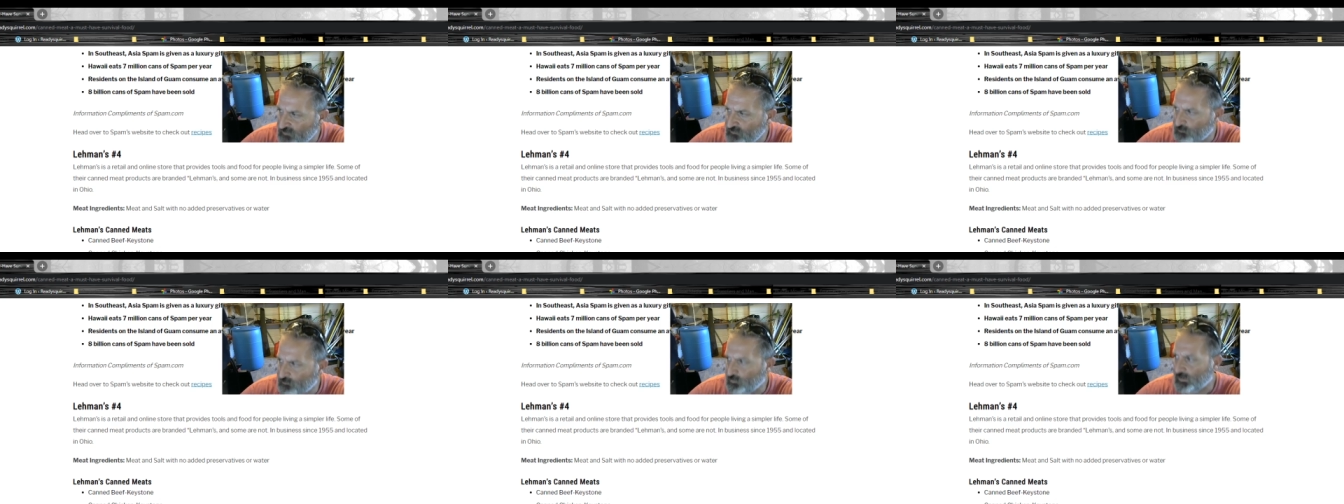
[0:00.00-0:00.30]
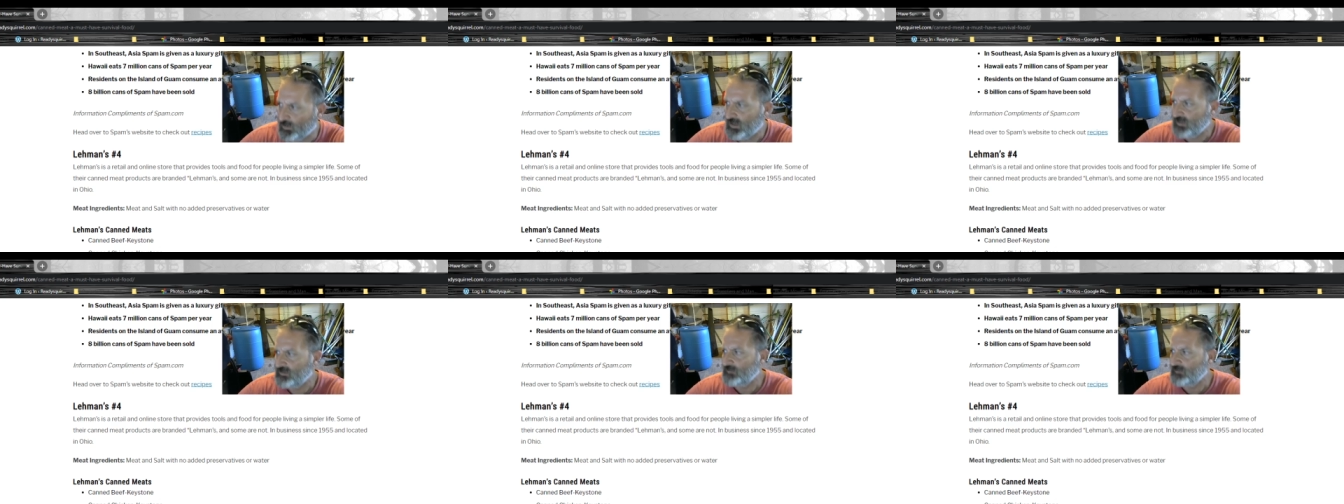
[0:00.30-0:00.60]

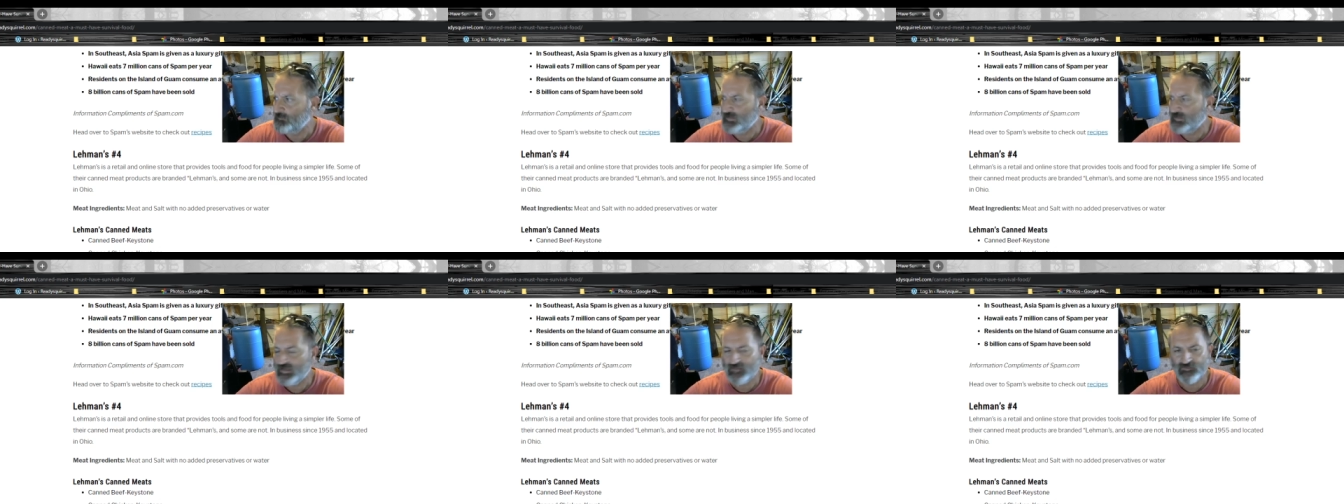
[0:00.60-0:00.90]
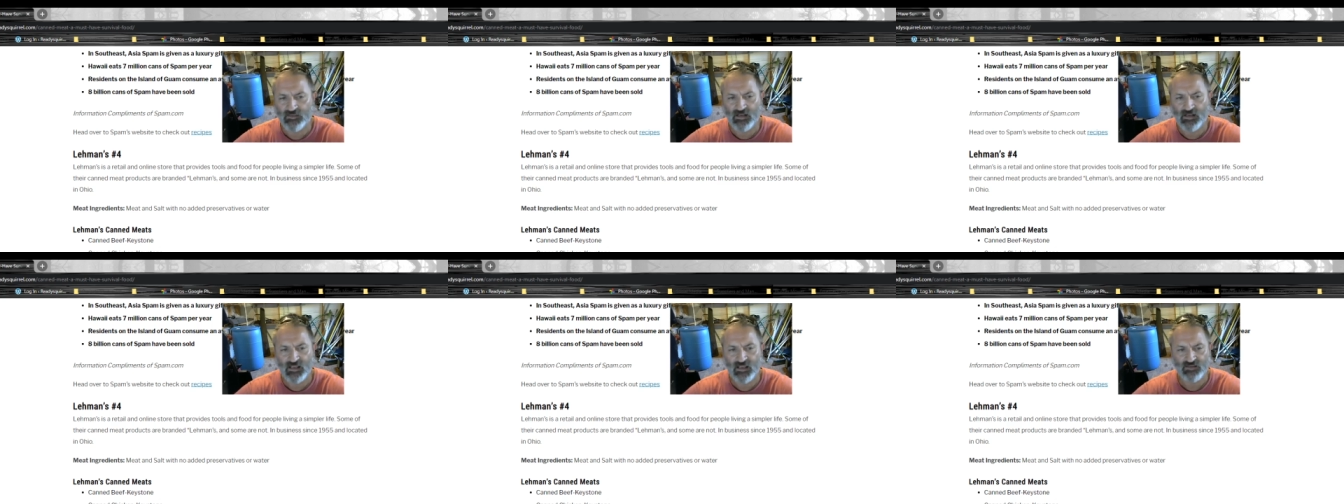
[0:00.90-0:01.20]
branded meat
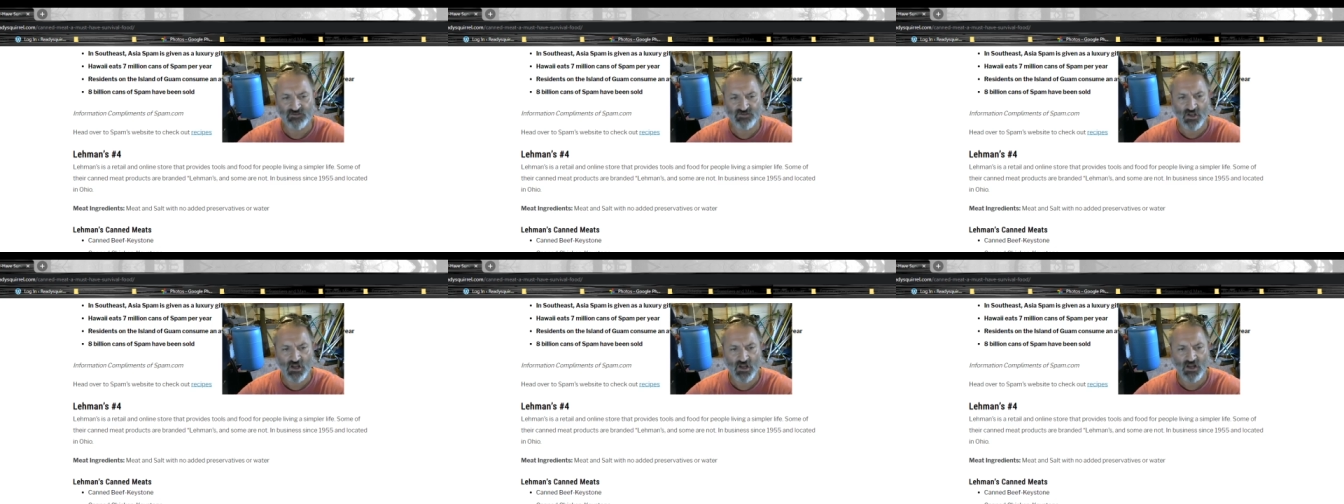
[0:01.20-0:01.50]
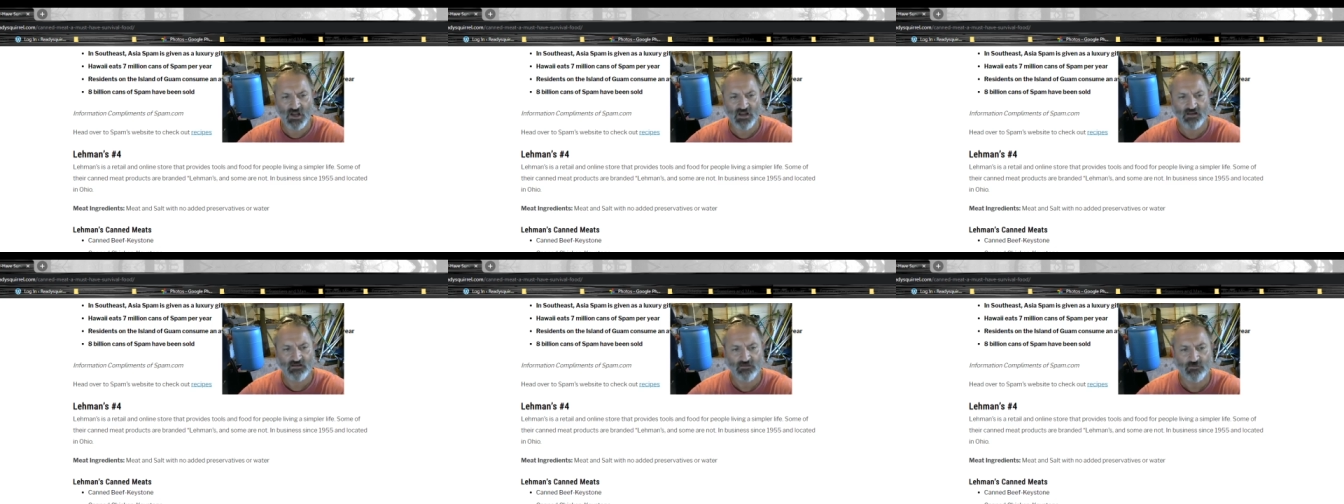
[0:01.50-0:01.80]
that I
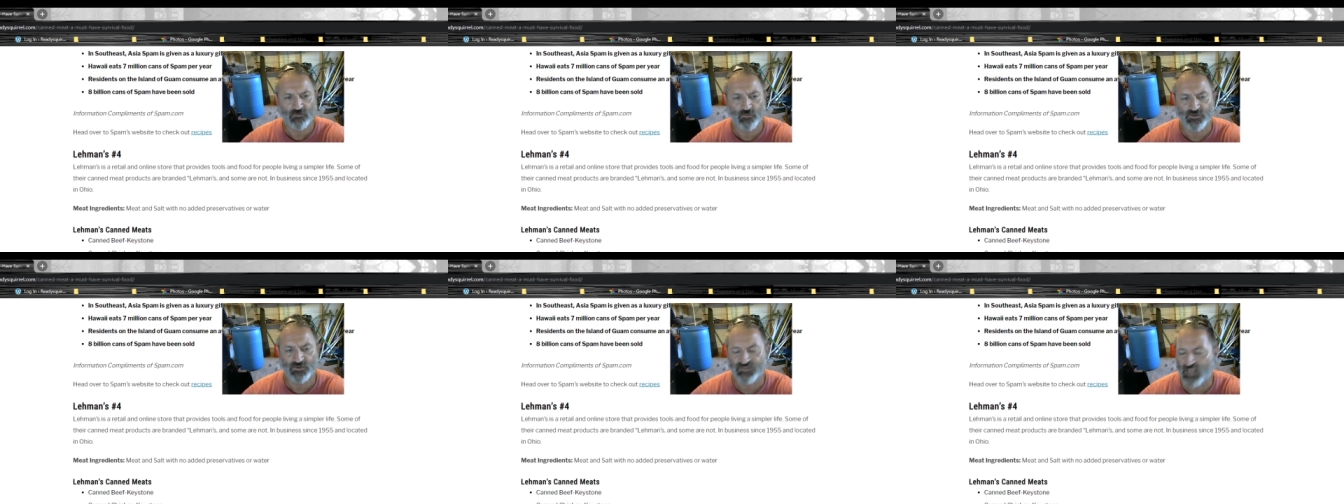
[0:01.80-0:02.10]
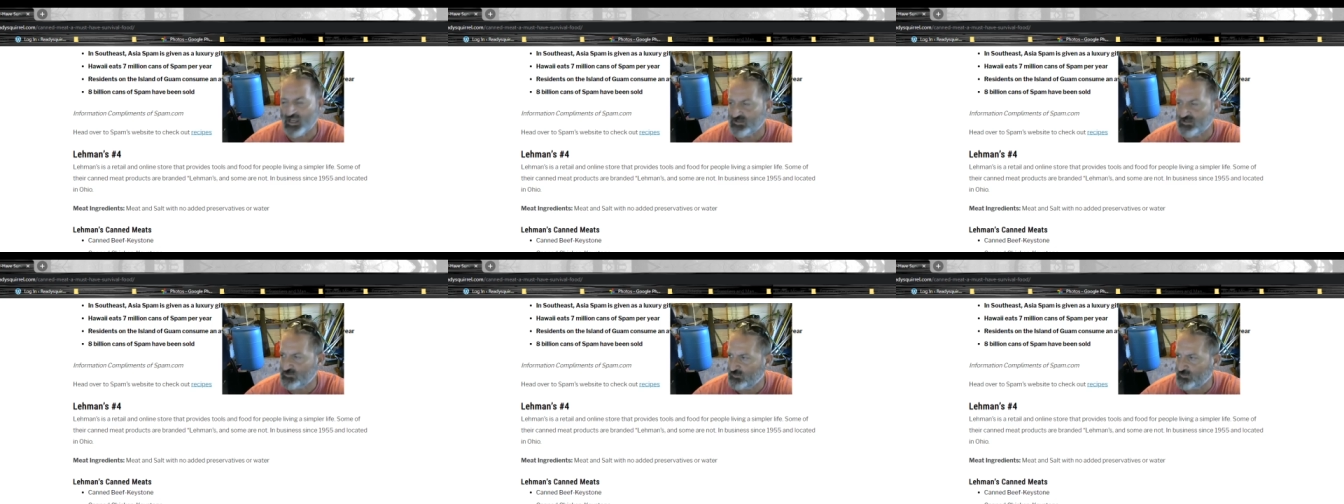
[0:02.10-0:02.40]
saw was
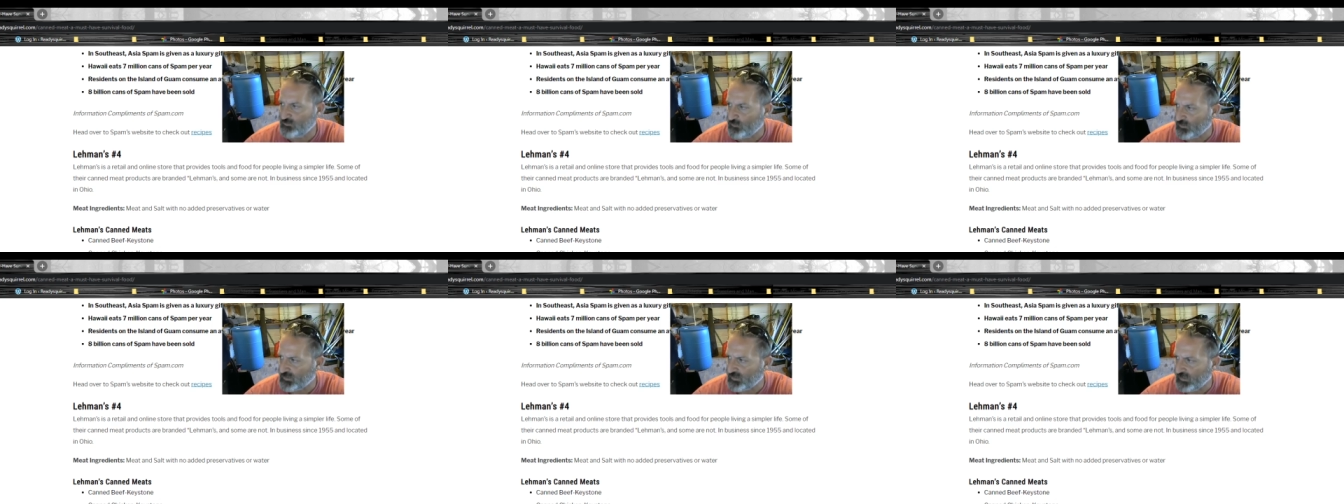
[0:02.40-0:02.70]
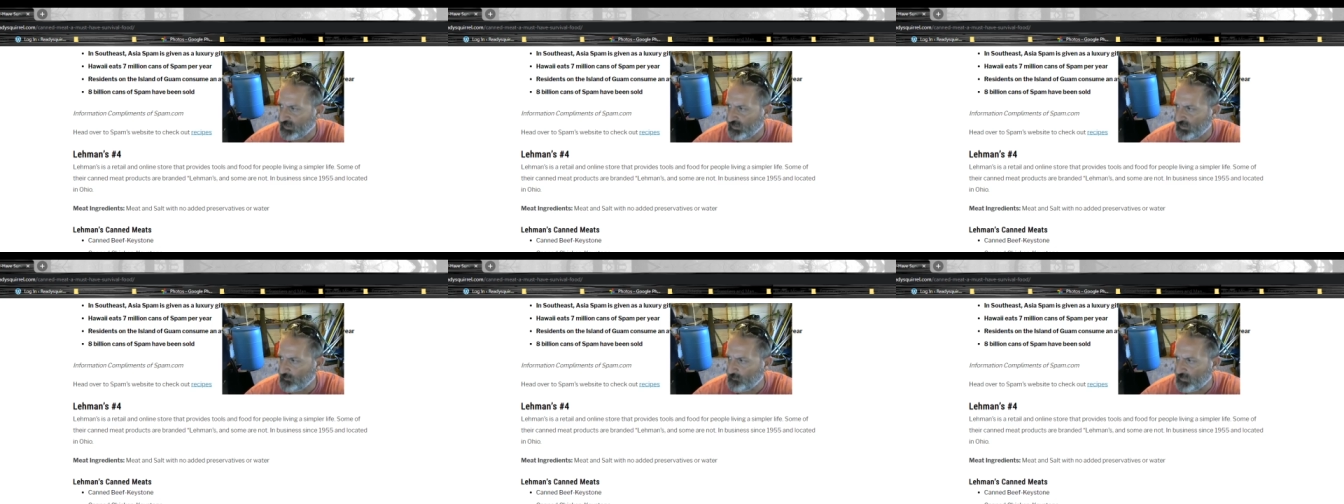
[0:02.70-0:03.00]
actually their
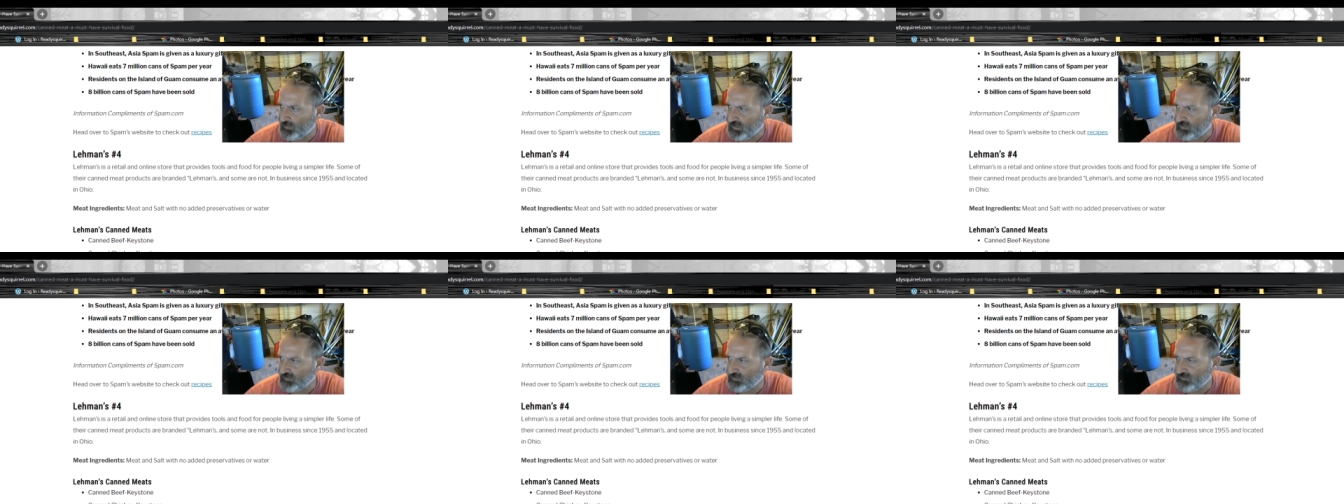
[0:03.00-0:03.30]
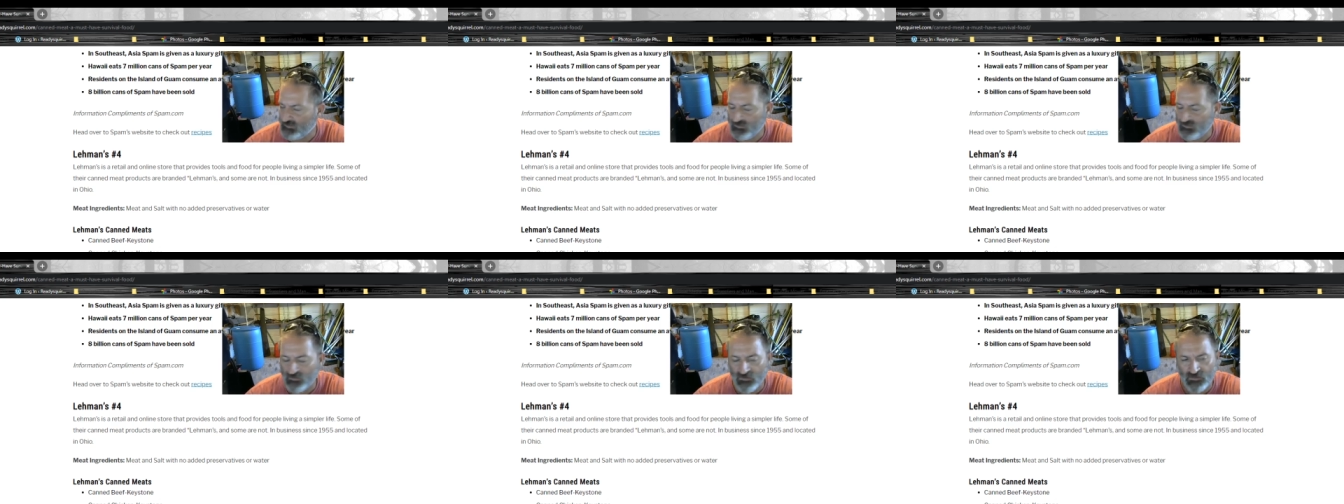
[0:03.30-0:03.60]
canned
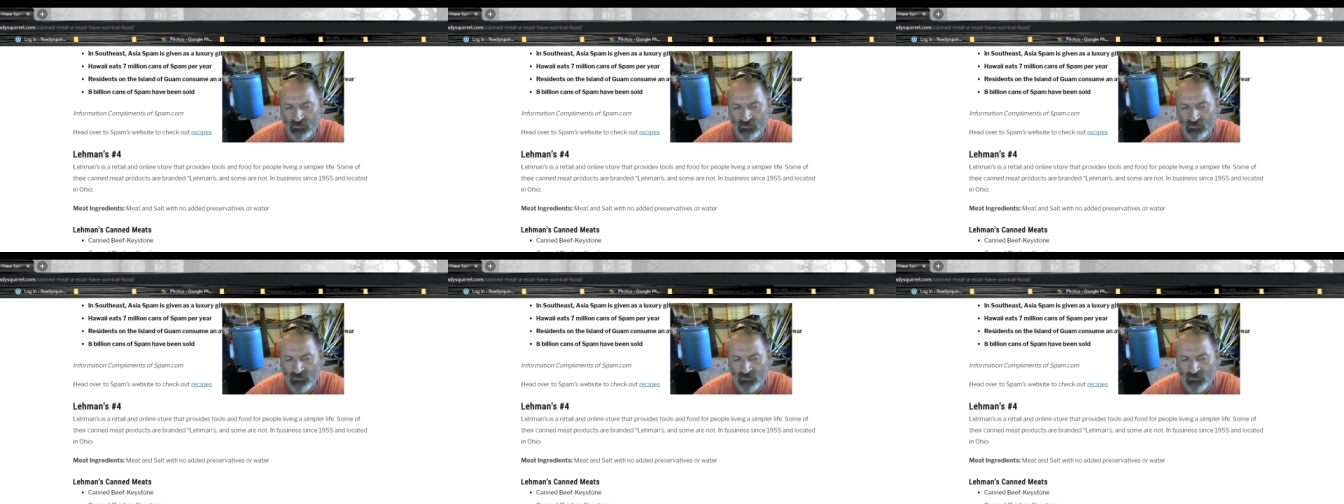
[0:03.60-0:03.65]
bacon.